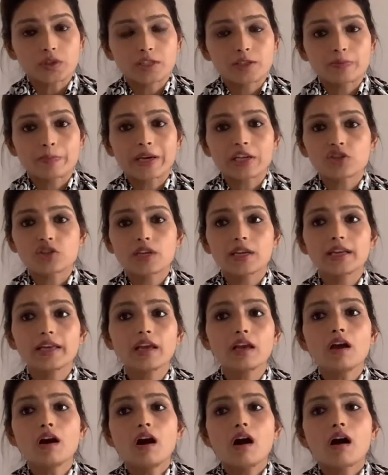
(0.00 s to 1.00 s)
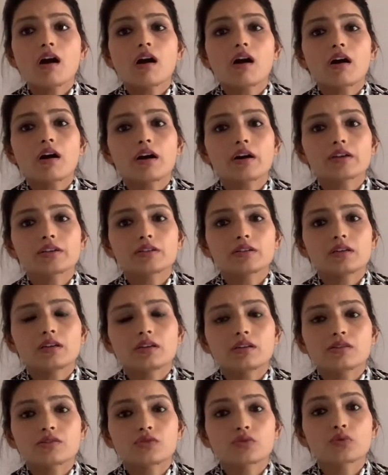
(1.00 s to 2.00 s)
especially
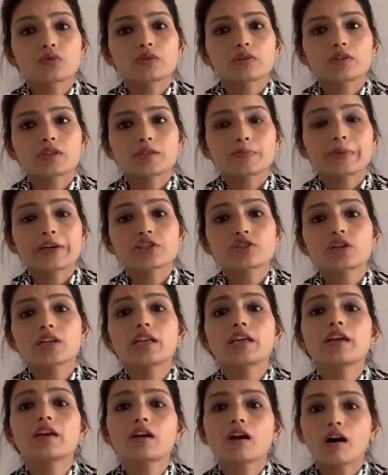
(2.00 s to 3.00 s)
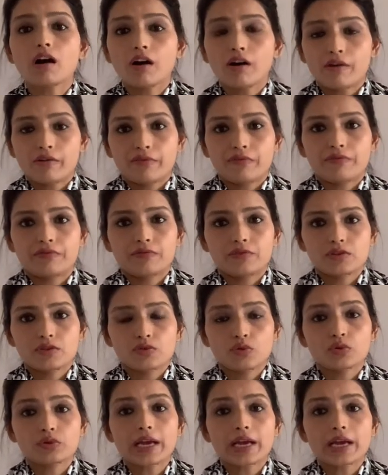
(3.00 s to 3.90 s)
so